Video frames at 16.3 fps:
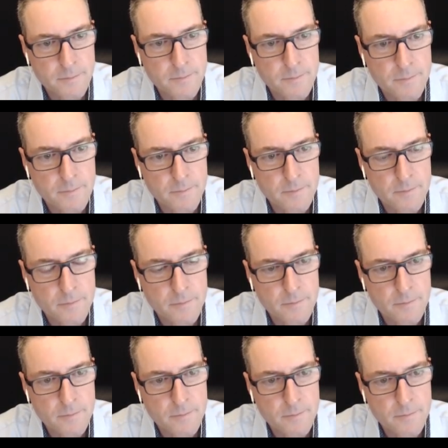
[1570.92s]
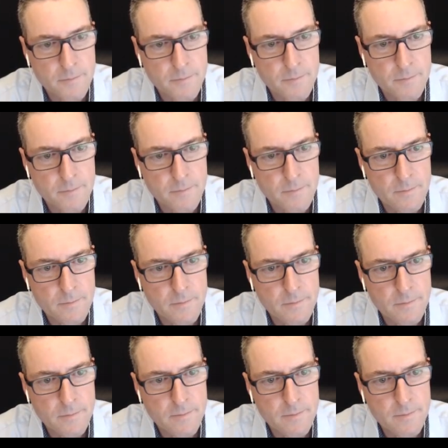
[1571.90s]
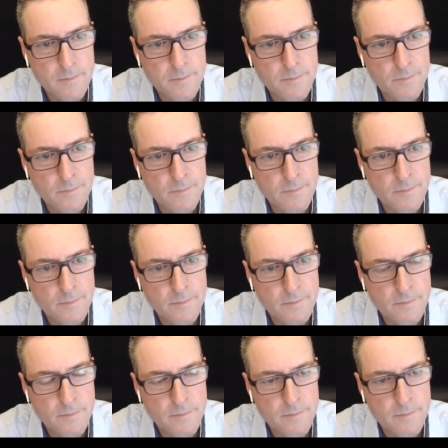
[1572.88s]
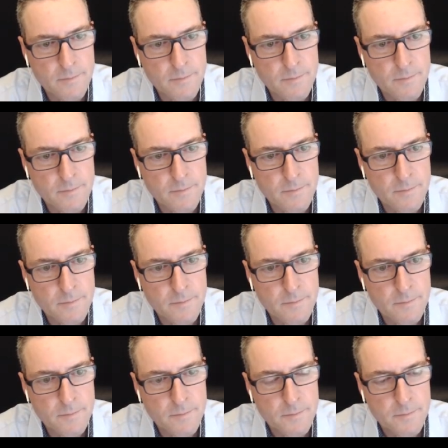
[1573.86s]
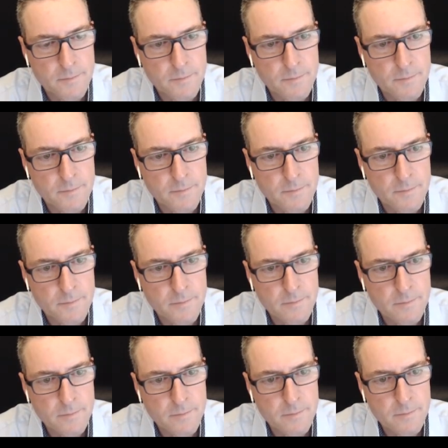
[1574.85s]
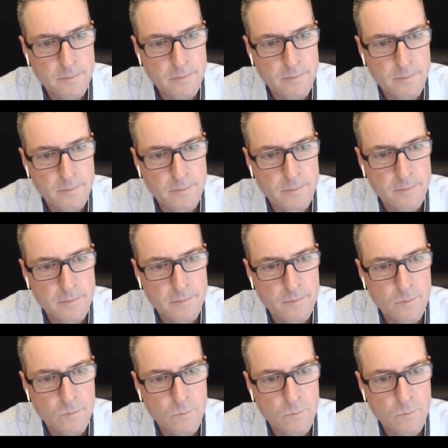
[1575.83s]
The person shown says nothing.